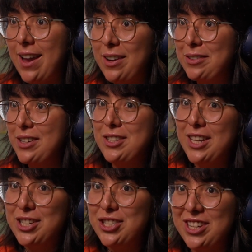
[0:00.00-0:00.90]

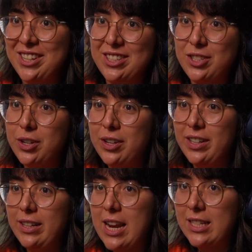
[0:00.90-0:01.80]
congratulations, you're
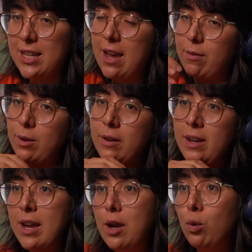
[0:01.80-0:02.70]
at the next level.
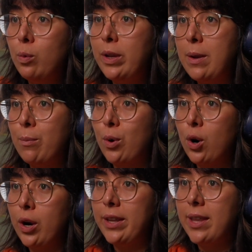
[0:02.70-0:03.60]
It will be
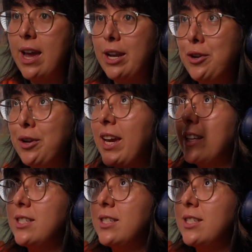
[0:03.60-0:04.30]
more that you can